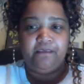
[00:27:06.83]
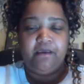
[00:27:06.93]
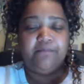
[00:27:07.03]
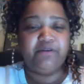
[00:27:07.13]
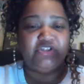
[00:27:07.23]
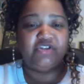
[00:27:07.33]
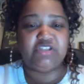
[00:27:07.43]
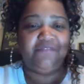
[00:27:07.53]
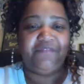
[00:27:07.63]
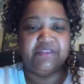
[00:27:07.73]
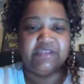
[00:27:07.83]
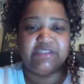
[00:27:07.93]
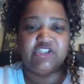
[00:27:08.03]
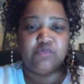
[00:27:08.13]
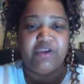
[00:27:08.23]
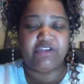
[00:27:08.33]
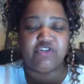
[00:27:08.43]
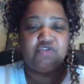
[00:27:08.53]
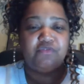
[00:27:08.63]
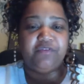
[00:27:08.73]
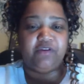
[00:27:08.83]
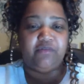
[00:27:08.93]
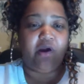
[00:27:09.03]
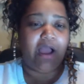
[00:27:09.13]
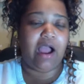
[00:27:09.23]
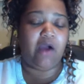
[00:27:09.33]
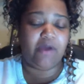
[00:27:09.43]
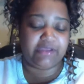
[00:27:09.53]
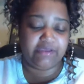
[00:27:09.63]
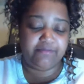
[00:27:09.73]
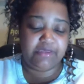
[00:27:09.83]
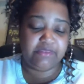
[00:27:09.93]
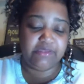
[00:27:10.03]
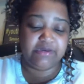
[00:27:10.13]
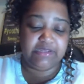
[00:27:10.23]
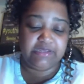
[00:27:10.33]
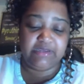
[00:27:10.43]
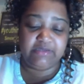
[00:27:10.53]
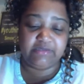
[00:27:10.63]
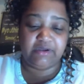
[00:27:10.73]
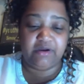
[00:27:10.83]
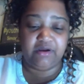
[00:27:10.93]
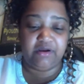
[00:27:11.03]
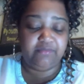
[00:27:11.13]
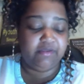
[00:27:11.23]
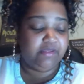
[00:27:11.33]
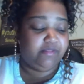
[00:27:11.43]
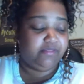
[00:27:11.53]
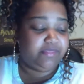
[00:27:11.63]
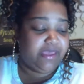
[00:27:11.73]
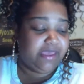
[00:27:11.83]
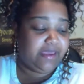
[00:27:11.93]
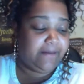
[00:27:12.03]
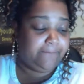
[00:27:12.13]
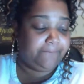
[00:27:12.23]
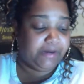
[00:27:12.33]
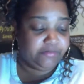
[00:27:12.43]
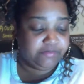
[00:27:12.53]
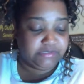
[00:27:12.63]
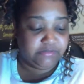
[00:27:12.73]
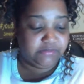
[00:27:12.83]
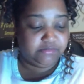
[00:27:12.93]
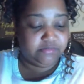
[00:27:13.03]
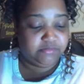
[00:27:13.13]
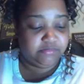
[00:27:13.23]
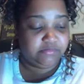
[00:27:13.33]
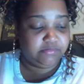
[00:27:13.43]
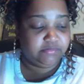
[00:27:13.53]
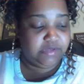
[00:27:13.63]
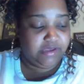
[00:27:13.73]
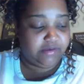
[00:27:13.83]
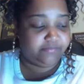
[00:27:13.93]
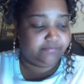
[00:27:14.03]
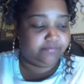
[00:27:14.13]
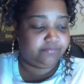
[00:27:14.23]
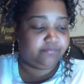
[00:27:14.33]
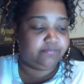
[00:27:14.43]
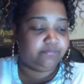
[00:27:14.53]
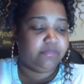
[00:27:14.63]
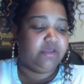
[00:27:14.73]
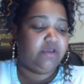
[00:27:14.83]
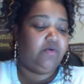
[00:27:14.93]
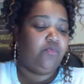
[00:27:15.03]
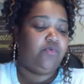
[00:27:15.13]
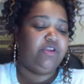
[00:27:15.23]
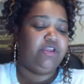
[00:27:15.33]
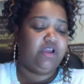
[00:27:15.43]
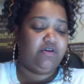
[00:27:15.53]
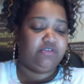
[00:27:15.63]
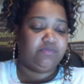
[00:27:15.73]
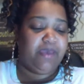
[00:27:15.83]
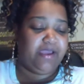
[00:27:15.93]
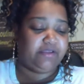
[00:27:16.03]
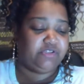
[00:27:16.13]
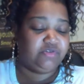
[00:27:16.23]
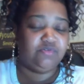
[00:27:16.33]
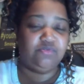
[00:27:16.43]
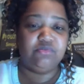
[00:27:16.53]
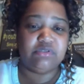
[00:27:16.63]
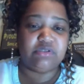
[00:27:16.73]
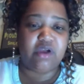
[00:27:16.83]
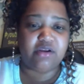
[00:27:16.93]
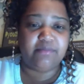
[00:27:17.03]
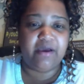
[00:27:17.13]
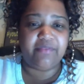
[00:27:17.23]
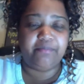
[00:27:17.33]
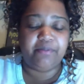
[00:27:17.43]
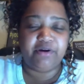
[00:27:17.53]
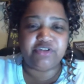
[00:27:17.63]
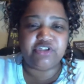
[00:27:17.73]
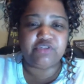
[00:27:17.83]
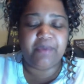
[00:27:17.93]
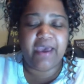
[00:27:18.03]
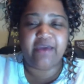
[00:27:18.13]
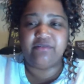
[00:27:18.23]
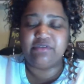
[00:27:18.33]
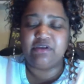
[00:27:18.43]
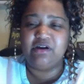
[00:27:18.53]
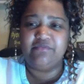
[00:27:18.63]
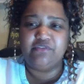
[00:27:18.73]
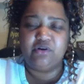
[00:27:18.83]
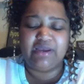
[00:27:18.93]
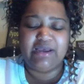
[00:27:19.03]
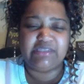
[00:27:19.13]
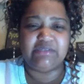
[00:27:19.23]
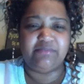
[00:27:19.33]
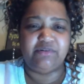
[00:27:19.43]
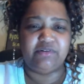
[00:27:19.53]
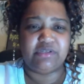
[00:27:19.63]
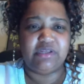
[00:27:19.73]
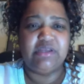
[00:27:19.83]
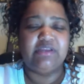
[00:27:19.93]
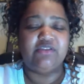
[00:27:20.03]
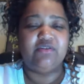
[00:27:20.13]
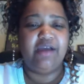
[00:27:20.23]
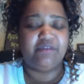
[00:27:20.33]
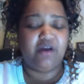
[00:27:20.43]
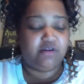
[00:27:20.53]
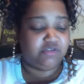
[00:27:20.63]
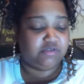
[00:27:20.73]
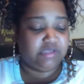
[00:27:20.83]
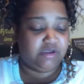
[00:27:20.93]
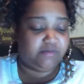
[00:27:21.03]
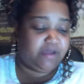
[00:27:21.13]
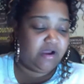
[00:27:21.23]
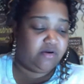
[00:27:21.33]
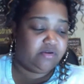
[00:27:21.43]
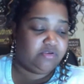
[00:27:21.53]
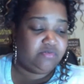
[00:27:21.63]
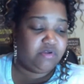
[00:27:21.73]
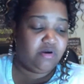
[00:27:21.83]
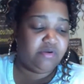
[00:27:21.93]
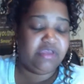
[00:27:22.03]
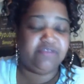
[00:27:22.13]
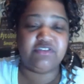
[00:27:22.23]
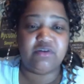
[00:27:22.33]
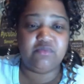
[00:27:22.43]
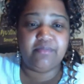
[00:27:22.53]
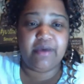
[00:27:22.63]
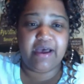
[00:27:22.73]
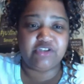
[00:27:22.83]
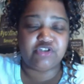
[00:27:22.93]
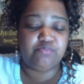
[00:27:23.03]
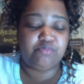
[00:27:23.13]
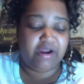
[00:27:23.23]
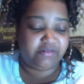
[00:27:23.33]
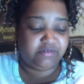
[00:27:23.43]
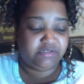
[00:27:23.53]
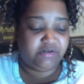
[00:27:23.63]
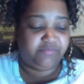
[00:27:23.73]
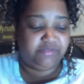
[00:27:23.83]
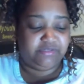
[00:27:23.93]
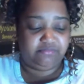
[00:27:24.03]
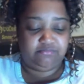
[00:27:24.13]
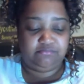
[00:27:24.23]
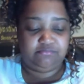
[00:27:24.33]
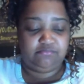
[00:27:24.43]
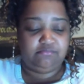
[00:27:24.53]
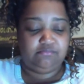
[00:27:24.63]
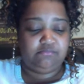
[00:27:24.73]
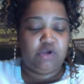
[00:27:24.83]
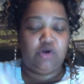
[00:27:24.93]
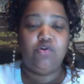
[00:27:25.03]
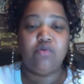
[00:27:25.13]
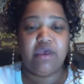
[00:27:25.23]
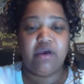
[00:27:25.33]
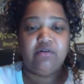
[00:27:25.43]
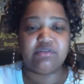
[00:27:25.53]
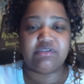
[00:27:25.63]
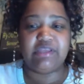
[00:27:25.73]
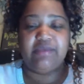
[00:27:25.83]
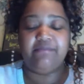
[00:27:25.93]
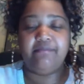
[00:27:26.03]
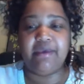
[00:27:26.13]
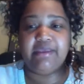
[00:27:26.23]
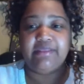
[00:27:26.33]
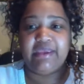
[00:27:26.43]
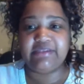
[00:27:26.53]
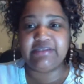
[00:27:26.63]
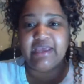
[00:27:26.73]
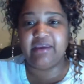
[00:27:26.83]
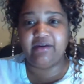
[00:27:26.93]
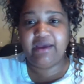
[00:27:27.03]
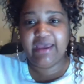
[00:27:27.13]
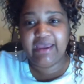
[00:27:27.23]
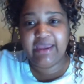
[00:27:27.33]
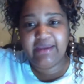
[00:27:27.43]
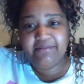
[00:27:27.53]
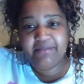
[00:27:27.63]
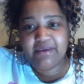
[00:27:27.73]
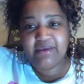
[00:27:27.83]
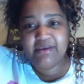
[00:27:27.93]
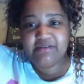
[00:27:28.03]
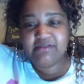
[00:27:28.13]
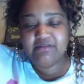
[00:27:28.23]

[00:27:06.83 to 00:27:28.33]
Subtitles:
put yourself in that situation to figure out how I can meet the needs of that person. Now, when it goes back to talking about the purchase patterns of your customers, you have to also think about, if someone buys your product or service, who else they tell, hey, Miss,